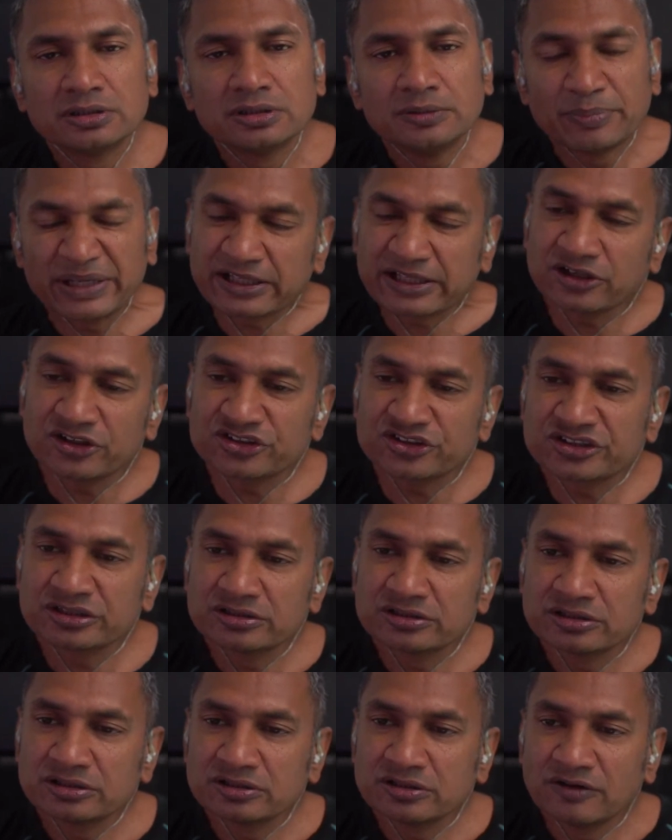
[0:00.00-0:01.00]
because
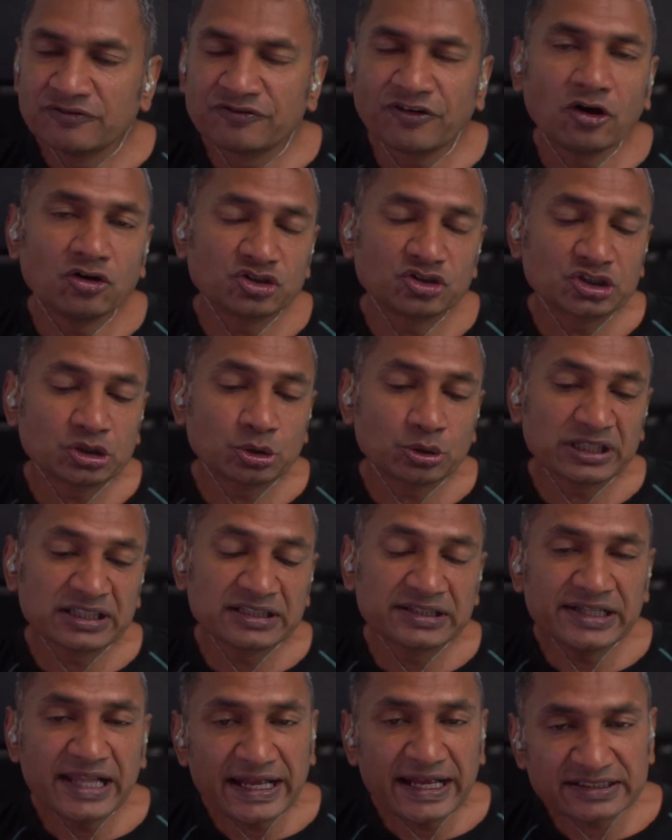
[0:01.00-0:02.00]
those who are
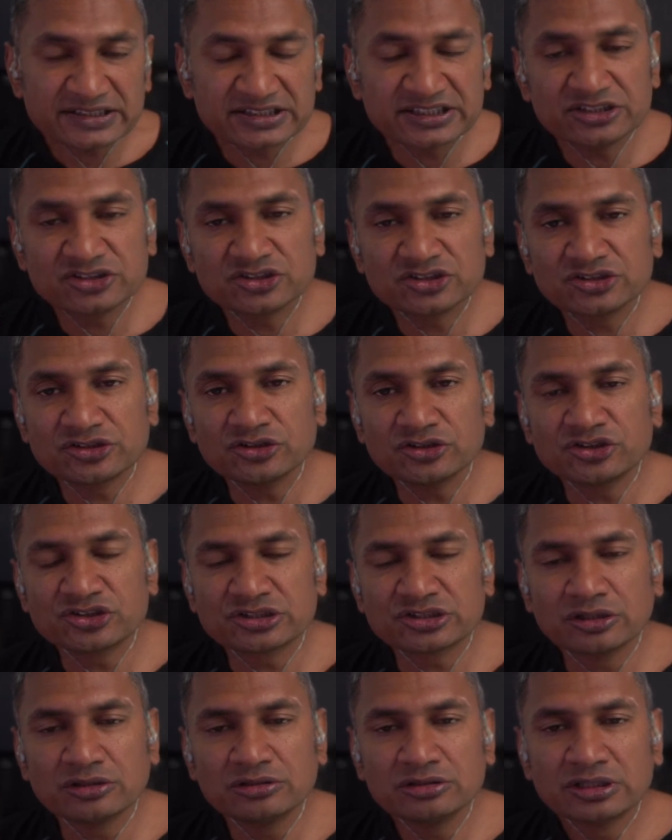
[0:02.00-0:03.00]
elected to do
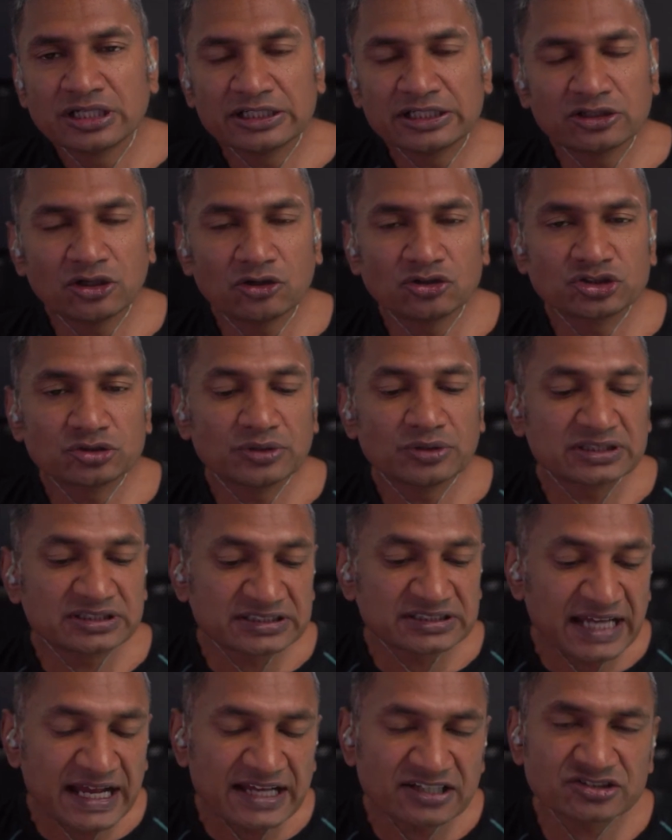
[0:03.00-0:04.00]
so and those who are
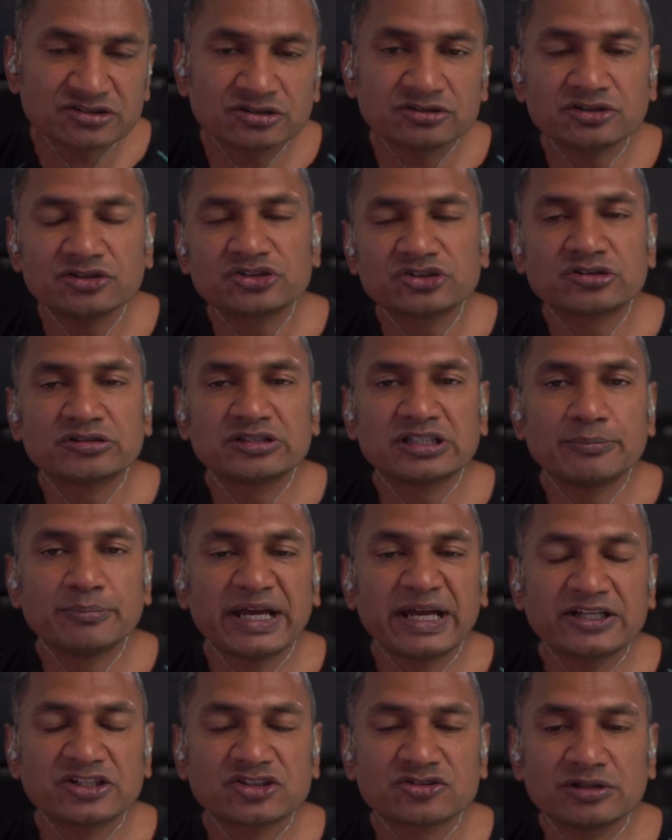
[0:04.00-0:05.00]
tasked to do so in the
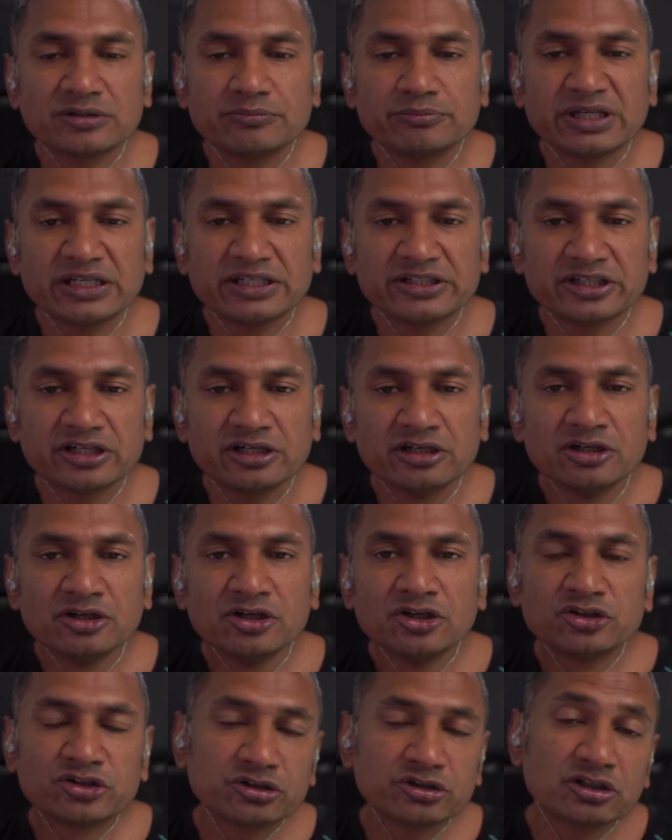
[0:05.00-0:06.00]
mainstream media
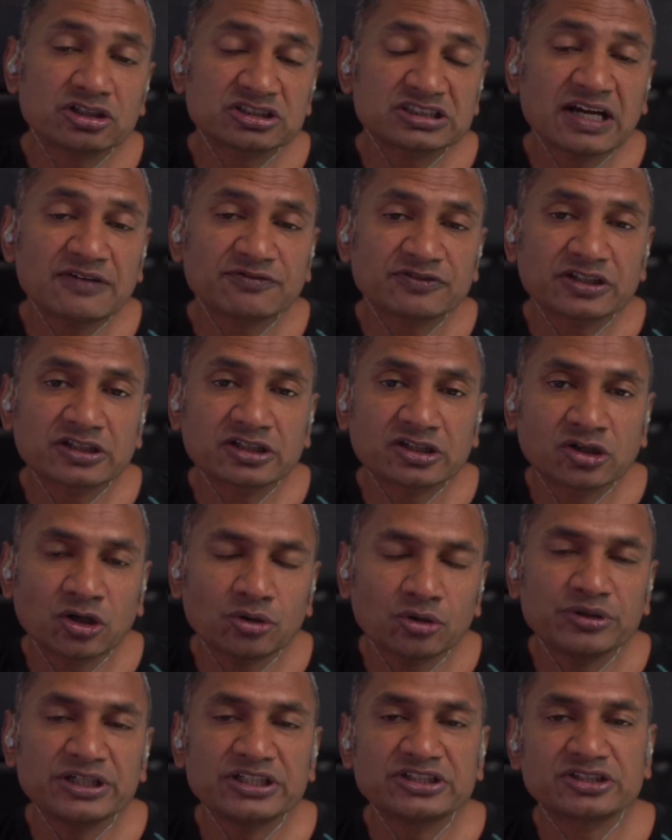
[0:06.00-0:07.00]
do not have the
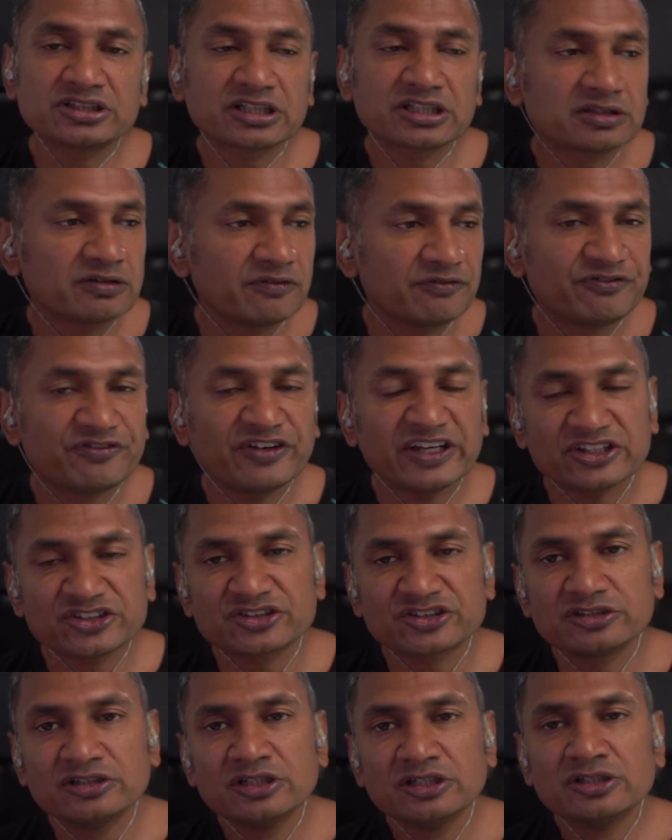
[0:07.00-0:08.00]
courage or the
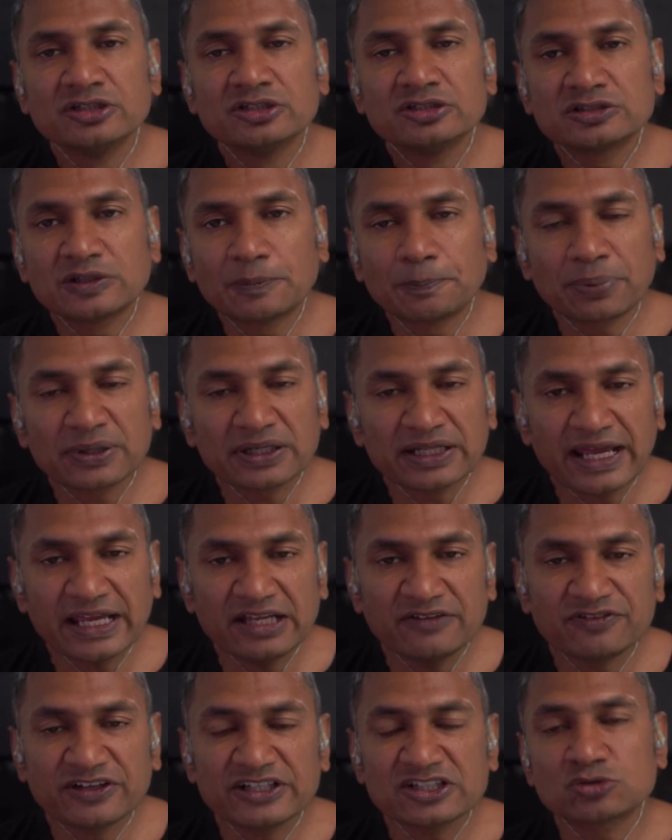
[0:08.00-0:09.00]
conviction to play
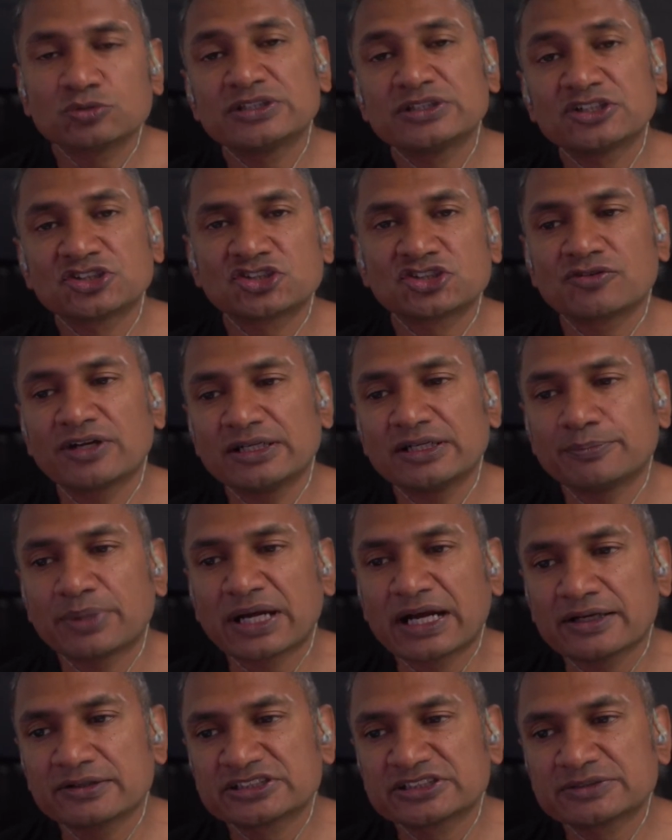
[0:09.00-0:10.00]
this with a straight
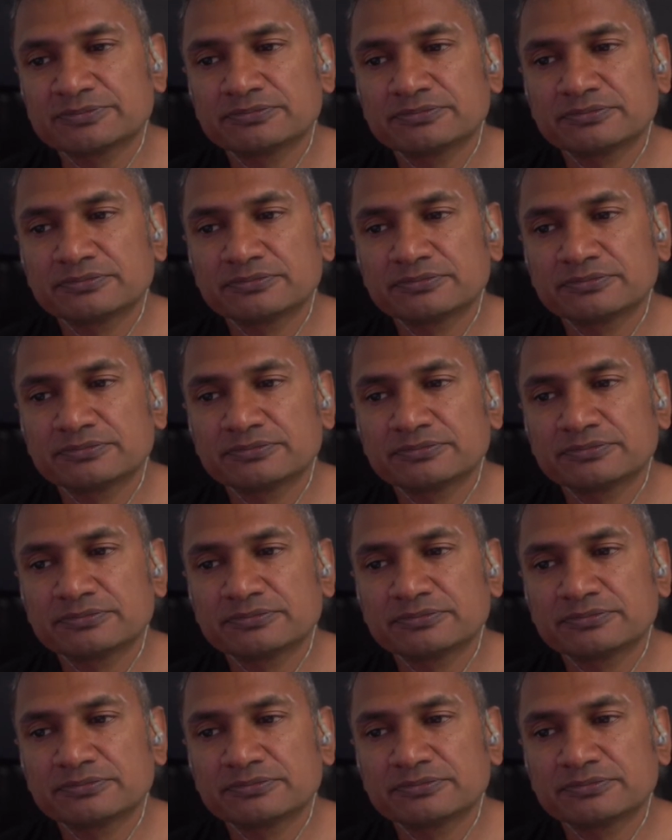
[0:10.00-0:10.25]
bat.